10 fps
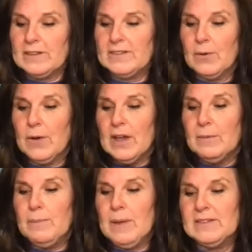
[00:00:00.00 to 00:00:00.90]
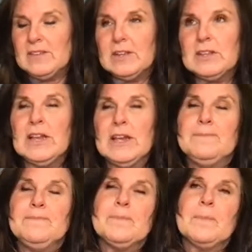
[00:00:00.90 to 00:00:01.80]
So
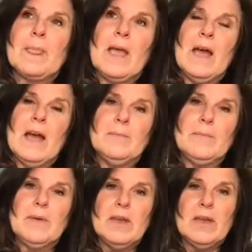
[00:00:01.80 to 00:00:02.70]
basically, the